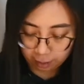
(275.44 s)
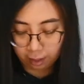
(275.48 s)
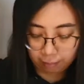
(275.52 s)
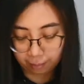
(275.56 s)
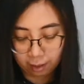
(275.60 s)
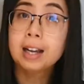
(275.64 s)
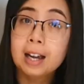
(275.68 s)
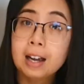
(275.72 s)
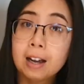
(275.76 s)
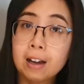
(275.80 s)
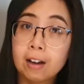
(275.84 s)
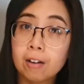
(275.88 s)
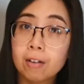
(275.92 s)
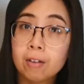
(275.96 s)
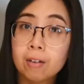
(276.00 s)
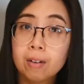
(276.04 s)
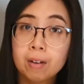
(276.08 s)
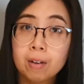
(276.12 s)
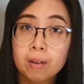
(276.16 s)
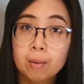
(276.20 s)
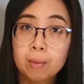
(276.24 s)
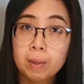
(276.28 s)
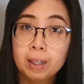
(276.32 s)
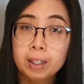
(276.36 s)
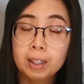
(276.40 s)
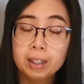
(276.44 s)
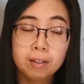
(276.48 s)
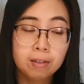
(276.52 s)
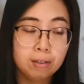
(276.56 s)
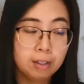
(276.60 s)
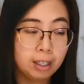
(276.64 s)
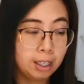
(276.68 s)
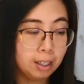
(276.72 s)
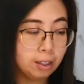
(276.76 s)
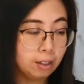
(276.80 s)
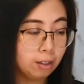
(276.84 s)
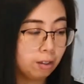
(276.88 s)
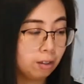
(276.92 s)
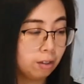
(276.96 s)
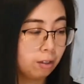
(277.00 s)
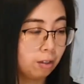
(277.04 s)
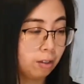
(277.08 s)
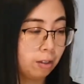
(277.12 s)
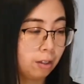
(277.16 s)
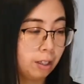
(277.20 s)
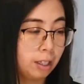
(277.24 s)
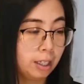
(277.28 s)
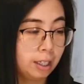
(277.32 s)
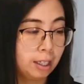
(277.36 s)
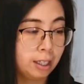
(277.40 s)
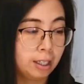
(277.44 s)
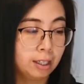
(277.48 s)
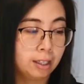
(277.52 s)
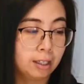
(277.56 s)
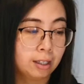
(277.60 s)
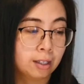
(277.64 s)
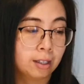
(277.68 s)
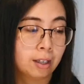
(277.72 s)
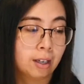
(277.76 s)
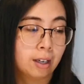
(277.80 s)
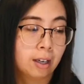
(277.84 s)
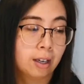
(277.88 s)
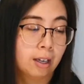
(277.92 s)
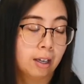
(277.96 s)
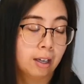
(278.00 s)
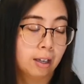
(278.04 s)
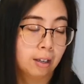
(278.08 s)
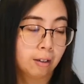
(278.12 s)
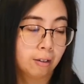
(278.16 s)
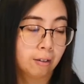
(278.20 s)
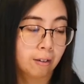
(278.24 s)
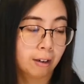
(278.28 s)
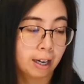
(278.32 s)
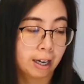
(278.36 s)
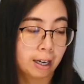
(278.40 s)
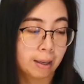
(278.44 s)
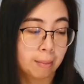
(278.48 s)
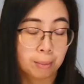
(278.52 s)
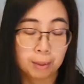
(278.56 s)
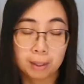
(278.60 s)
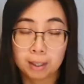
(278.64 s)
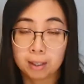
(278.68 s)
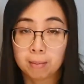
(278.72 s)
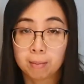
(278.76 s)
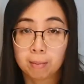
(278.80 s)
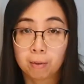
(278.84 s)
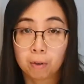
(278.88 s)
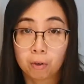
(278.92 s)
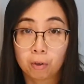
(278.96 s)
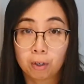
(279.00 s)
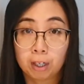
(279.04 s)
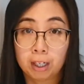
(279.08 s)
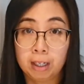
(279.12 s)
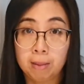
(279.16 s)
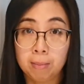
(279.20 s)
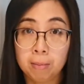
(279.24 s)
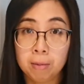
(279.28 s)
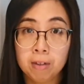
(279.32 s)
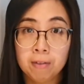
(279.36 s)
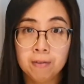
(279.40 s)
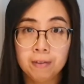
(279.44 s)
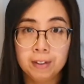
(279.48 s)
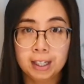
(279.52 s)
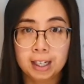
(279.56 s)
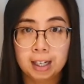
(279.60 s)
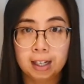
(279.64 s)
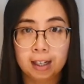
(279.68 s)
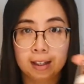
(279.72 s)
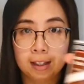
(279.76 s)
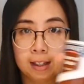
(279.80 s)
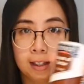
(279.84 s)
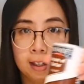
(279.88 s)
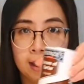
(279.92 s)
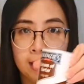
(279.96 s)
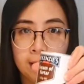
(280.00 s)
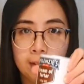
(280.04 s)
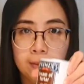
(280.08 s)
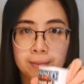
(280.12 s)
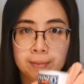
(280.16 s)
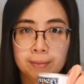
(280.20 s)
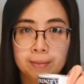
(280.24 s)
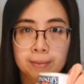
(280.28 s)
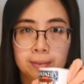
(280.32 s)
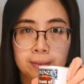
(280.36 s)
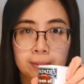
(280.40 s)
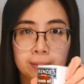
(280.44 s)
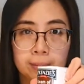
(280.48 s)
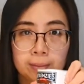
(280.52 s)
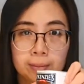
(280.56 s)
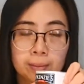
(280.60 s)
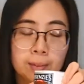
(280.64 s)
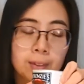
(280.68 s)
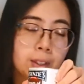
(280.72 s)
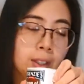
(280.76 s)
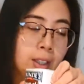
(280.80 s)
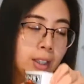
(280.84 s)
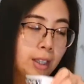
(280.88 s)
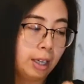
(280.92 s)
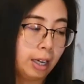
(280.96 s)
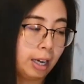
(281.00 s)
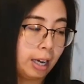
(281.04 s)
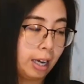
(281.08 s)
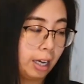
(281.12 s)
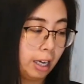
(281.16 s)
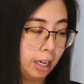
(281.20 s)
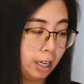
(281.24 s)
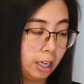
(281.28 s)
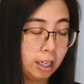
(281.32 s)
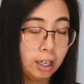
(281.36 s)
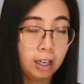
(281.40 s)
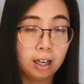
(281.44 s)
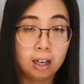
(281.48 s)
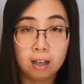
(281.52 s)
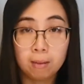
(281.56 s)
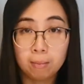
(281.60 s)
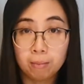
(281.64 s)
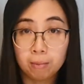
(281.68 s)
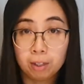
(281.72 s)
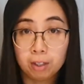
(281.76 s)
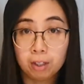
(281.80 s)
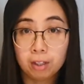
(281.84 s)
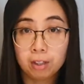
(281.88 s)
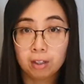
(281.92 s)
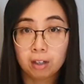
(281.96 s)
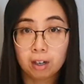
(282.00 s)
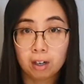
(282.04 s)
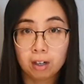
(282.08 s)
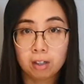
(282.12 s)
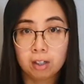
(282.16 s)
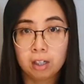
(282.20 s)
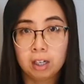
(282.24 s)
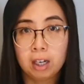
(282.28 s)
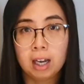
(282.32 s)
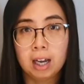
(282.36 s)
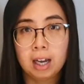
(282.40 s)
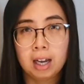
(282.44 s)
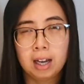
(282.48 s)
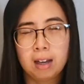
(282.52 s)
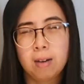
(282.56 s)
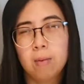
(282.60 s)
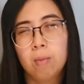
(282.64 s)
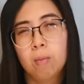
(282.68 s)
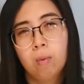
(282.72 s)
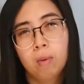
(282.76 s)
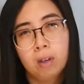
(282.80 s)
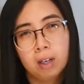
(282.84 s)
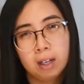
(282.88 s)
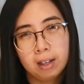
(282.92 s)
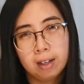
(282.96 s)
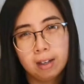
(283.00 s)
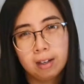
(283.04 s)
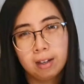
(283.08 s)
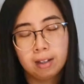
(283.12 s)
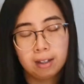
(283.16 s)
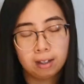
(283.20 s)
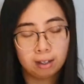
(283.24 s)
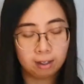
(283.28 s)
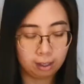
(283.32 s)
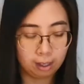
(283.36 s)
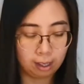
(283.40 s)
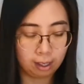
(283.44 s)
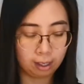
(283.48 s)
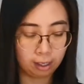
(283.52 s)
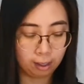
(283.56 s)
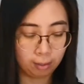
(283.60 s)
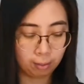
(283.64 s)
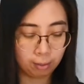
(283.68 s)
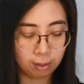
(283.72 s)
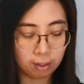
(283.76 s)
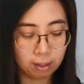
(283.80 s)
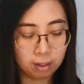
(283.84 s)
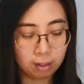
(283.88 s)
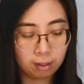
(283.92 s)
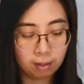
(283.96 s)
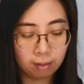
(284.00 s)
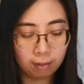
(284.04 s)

Now, what you'll need to do is grab some cream of tartar, and I'm just going to add 1 teaspoon.